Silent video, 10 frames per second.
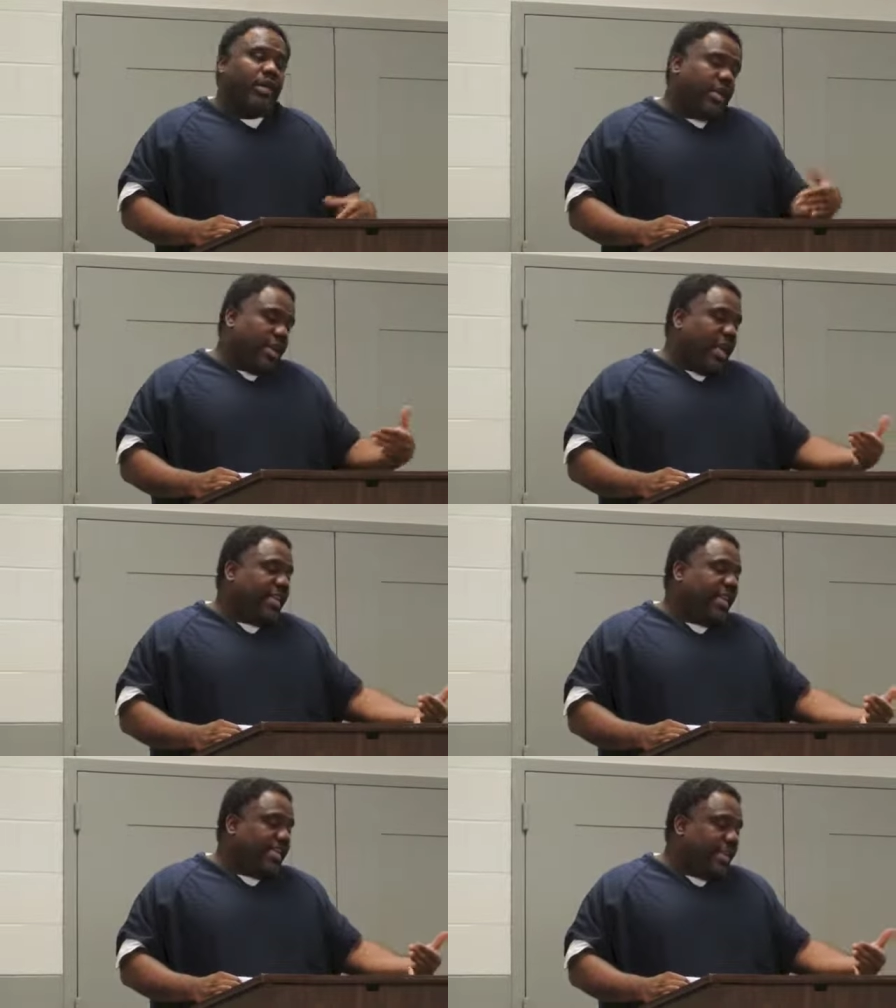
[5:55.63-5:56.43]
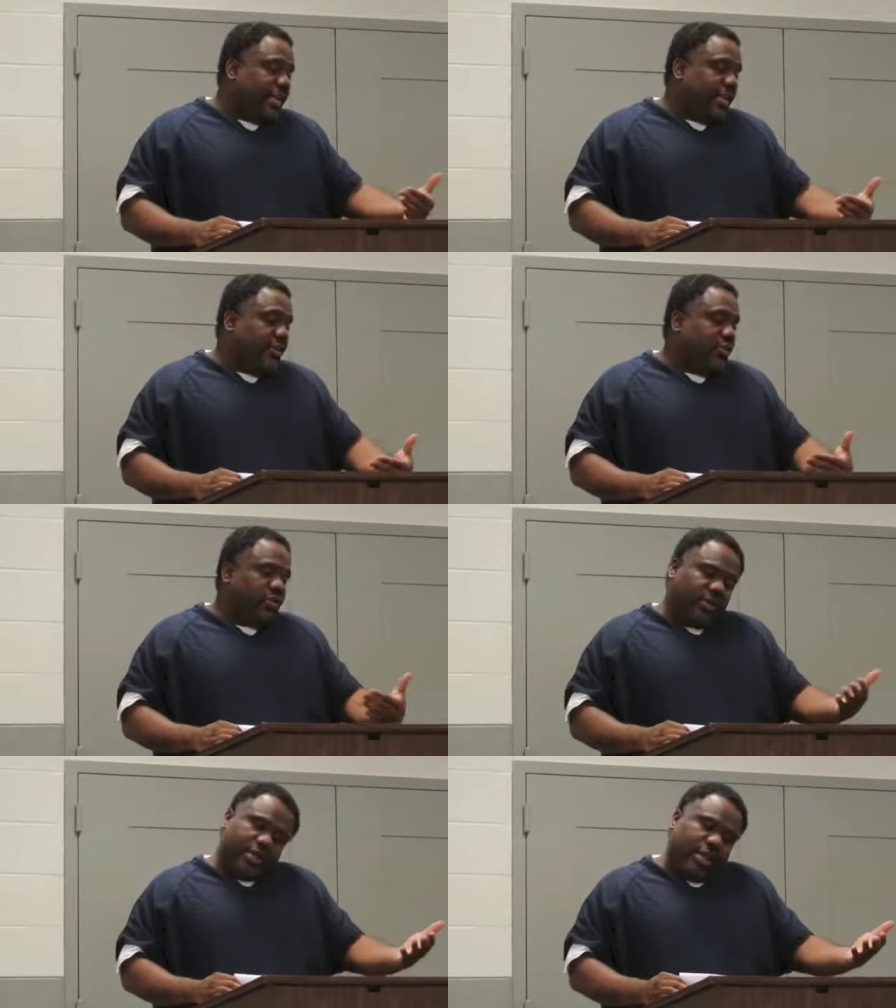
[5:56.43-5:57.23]
And as I sit here,
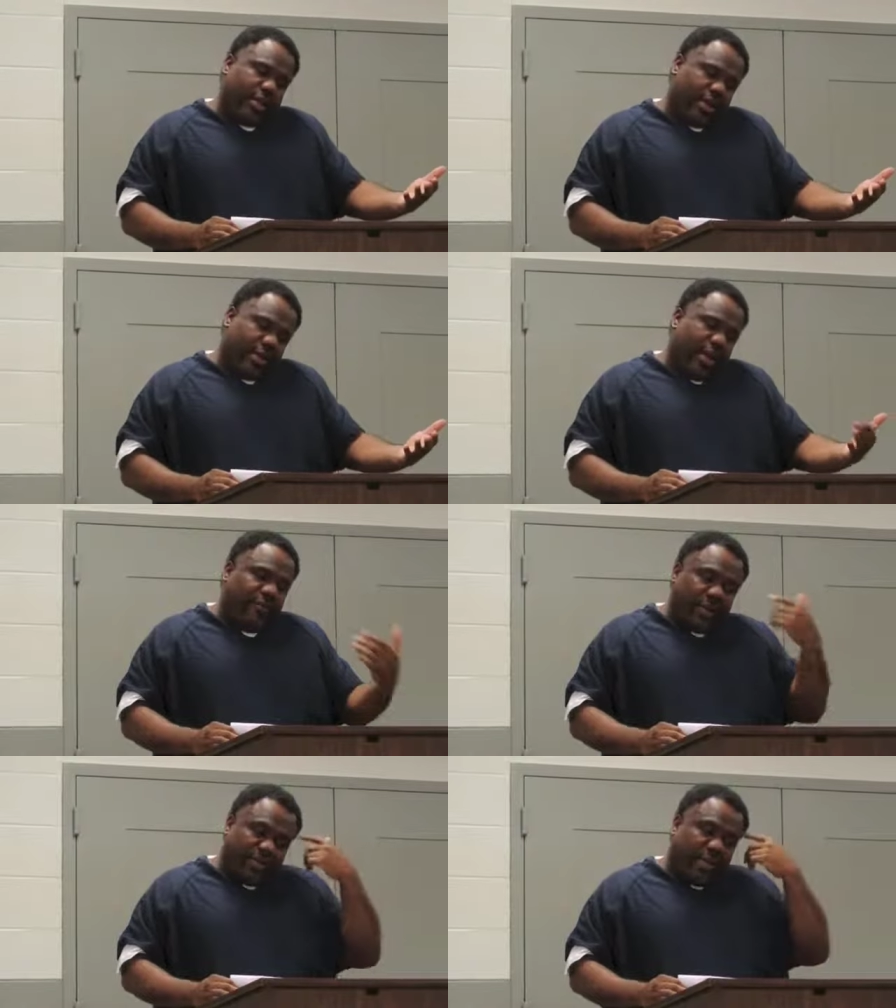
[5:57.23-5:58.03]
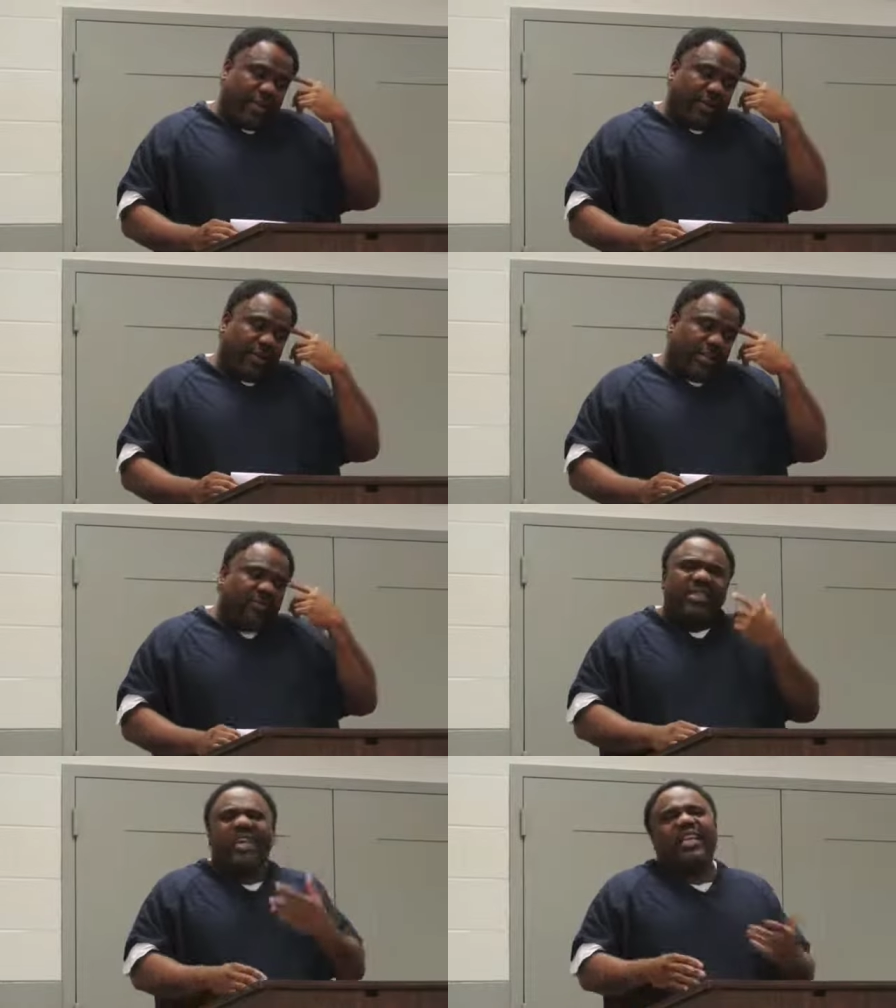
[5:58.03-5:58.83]
I've been telling myself,
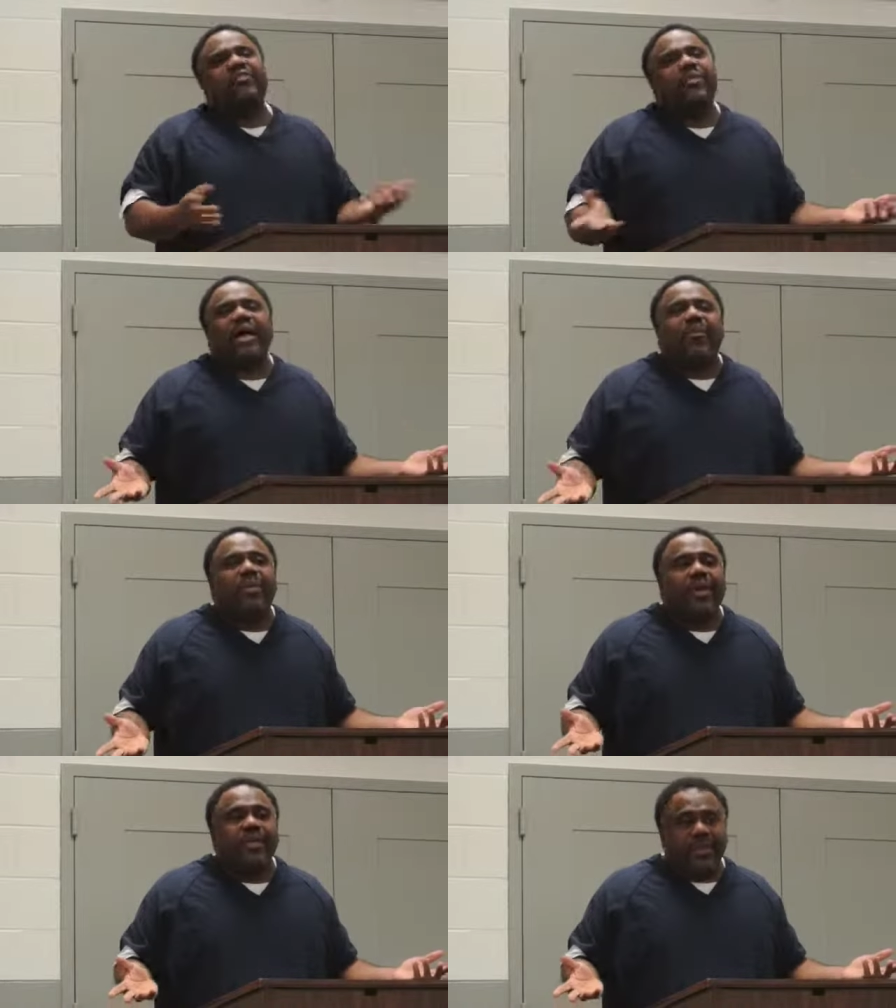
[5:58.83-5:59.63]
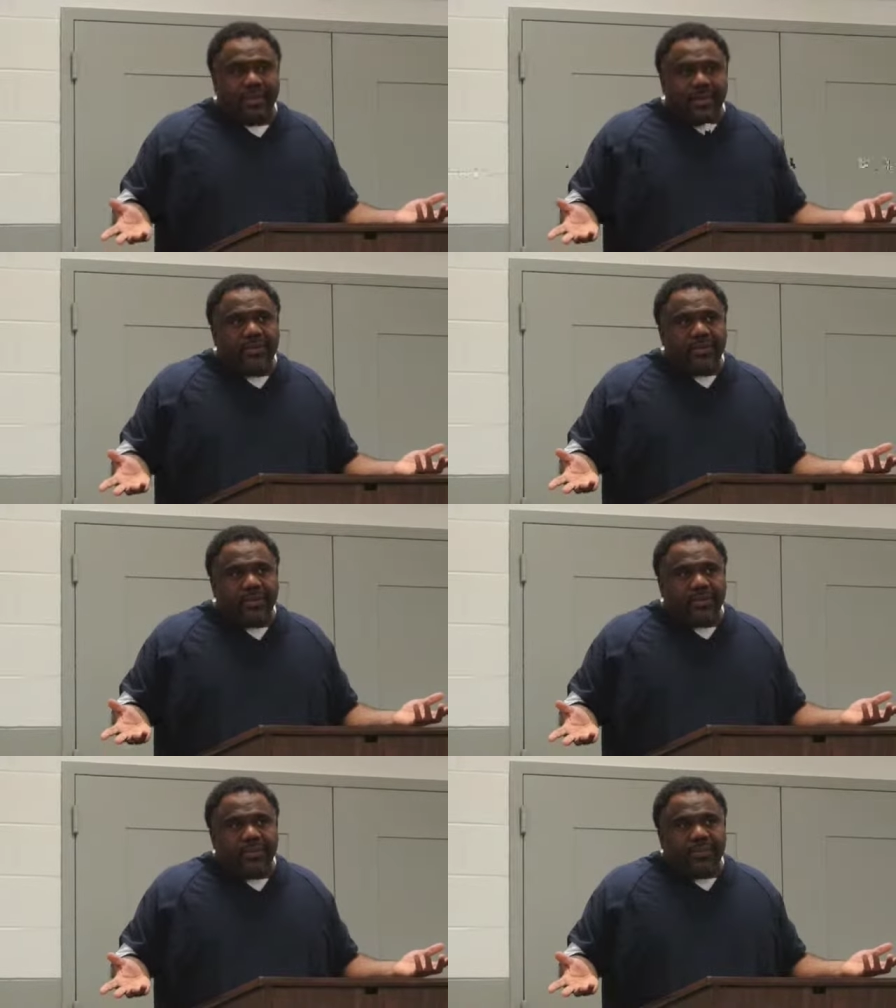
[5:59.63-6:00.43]
this ain't even my mess.
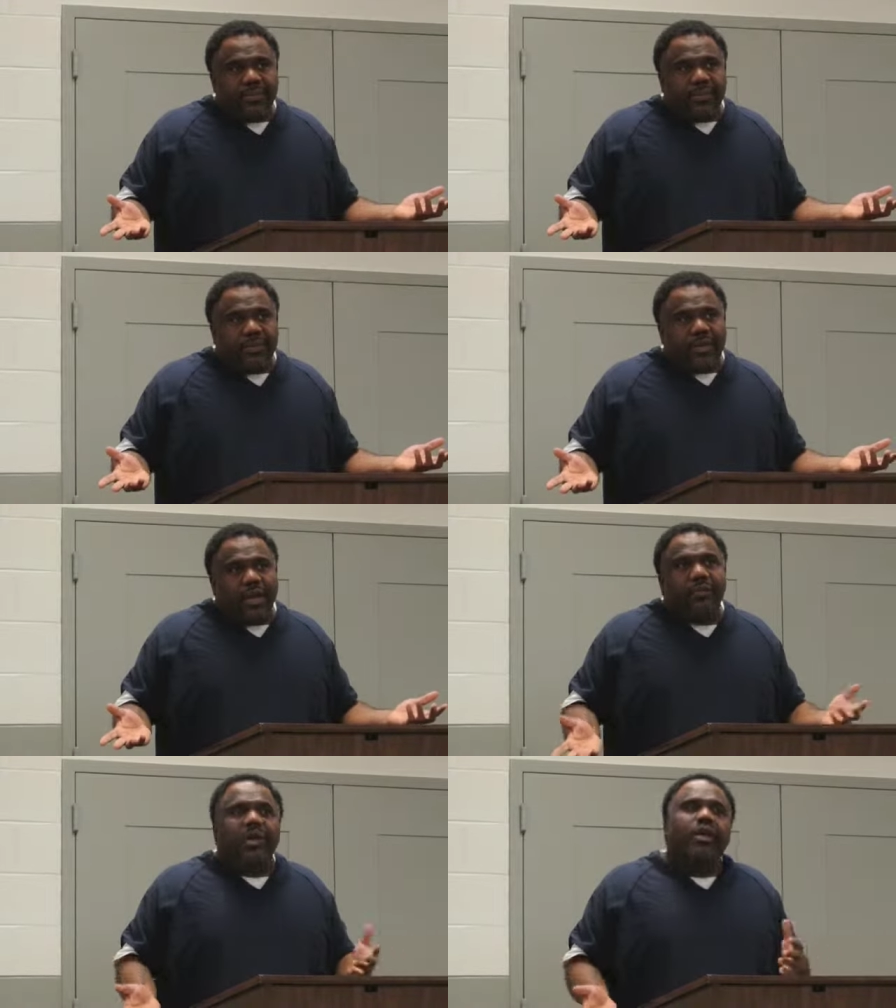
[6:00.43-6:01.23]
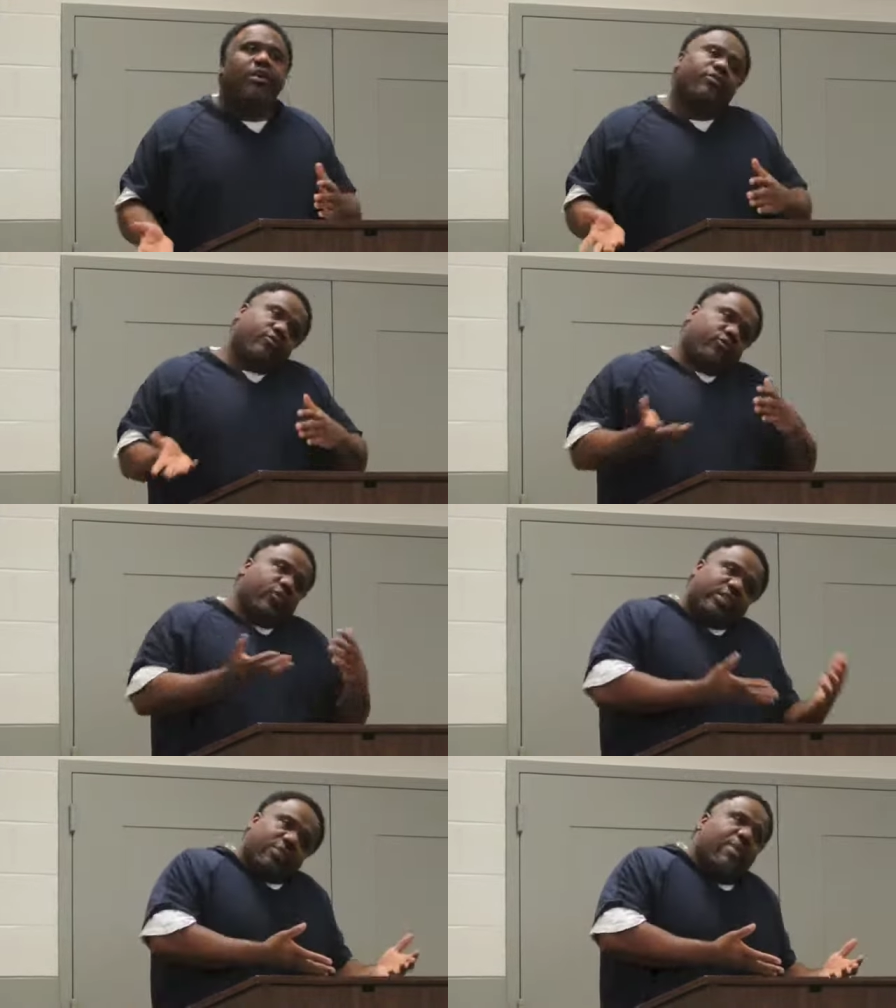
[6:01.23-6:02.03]
I'm in here
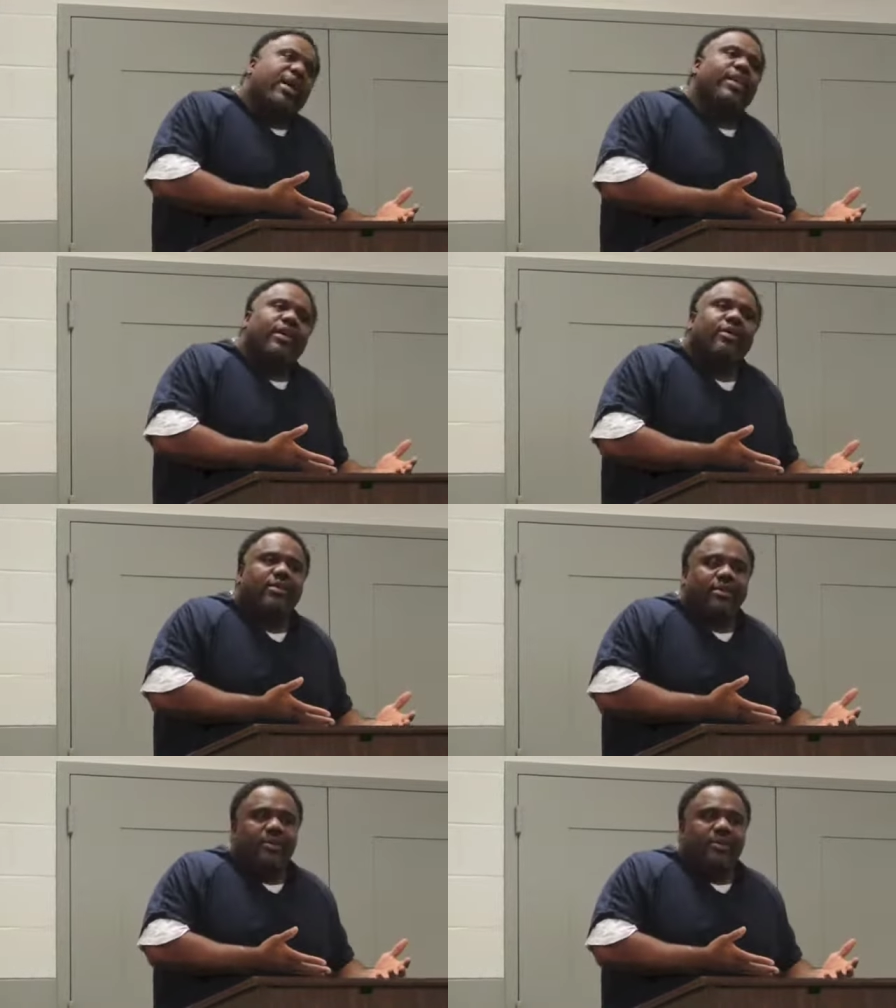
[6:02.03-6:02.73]
with somebody else.